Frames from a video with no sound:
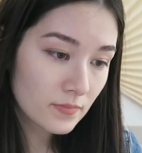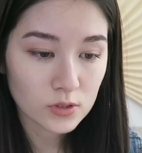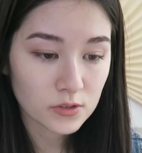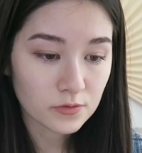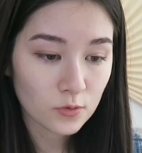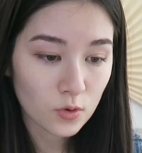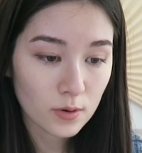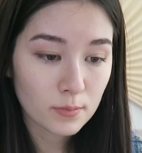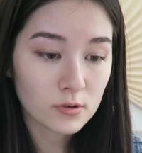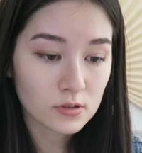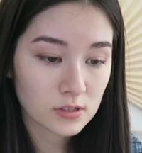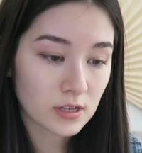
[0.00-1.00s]
which was
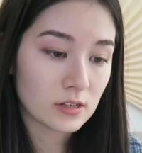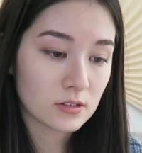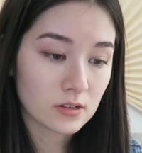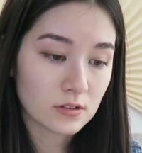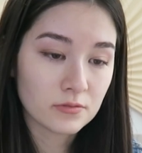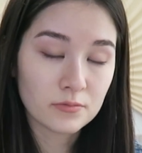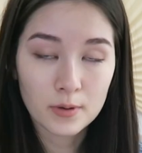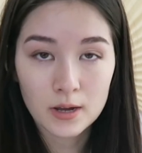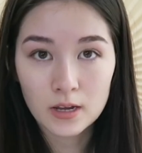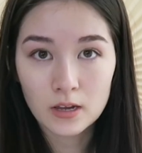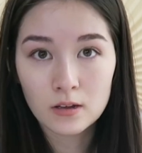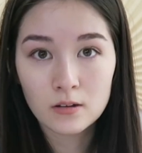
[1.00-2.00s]
4% of
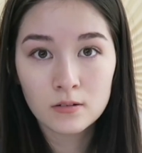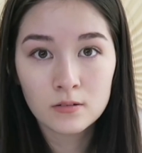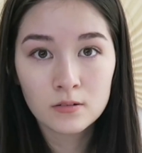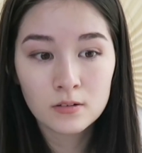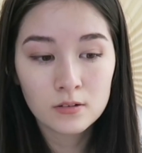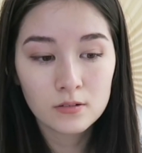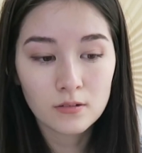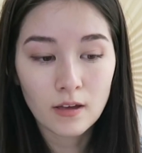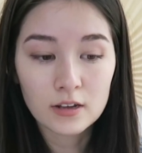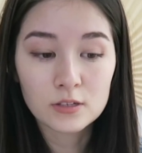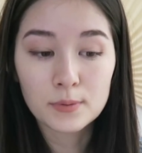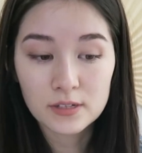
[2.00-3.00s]
my
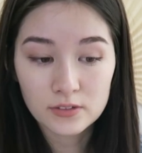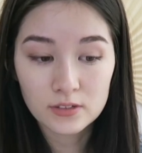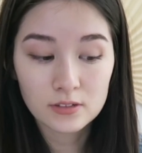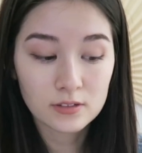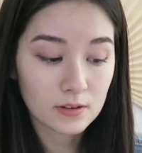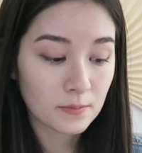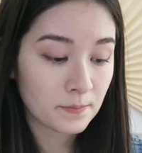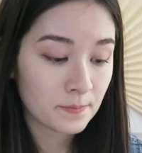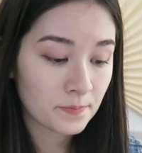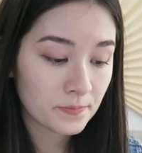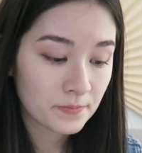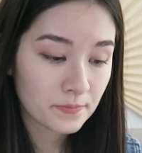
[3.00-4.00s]
expenses.
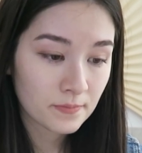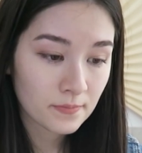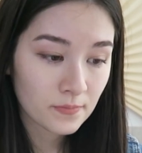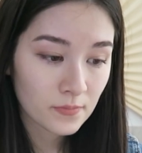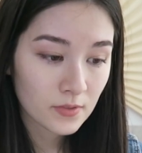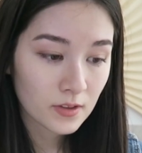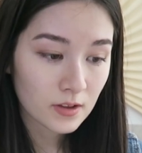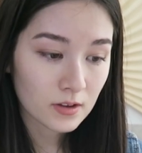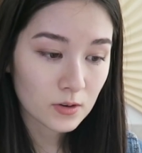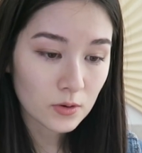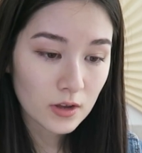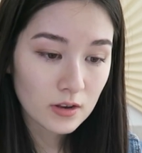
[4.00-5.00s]

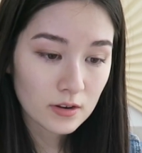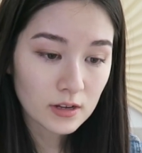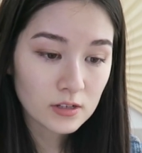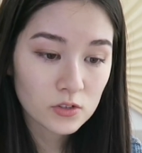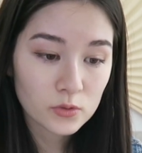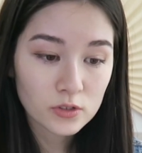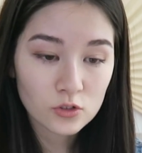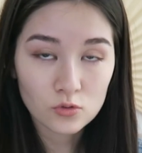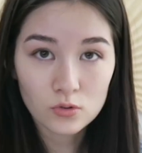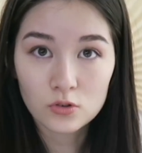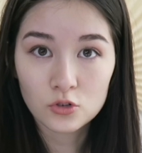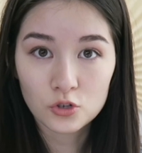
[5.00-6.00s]
Okay, next
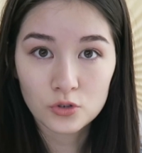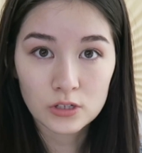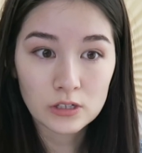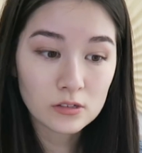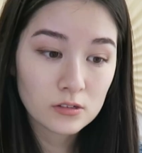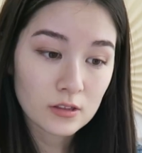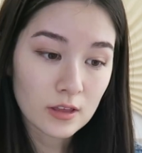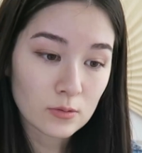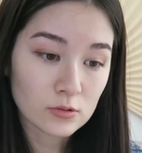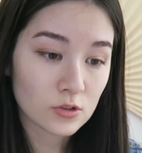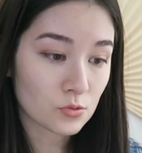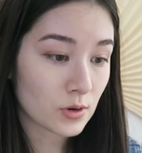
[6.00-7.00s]
was
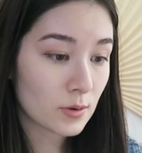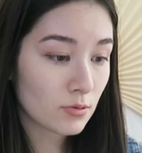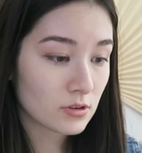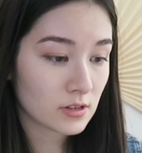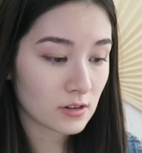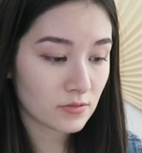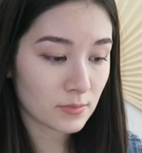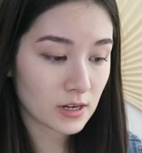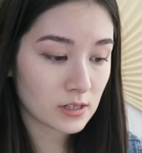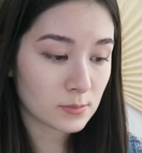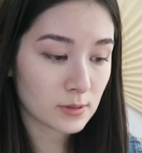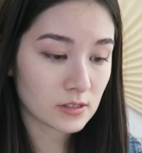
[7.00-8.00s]
groceries. That was 3%
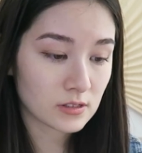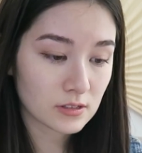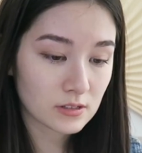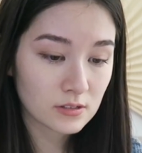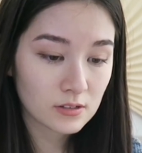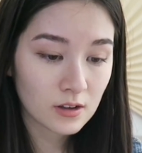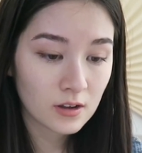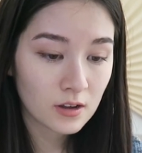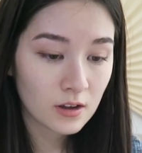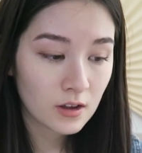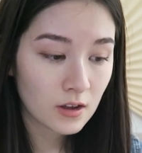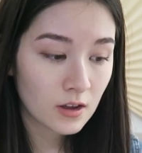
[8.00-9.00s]
of my expenses.
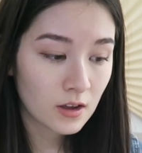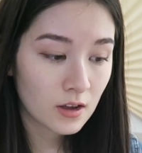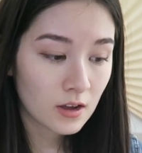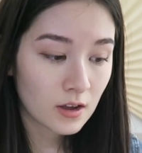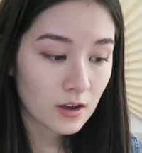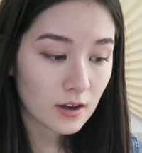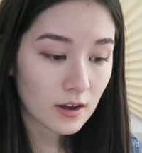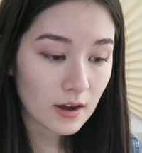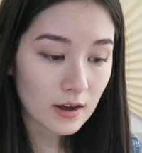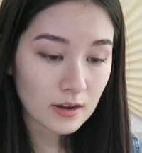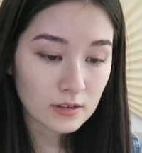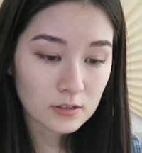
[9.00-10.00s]

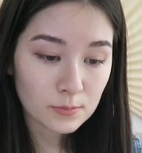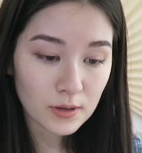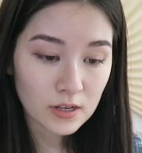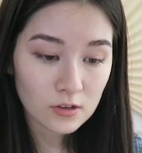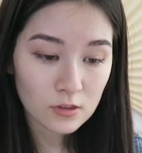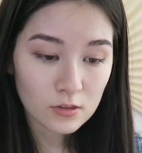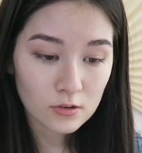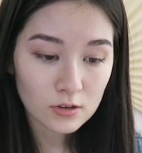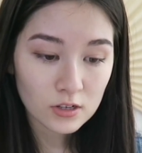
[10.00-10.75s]
I spent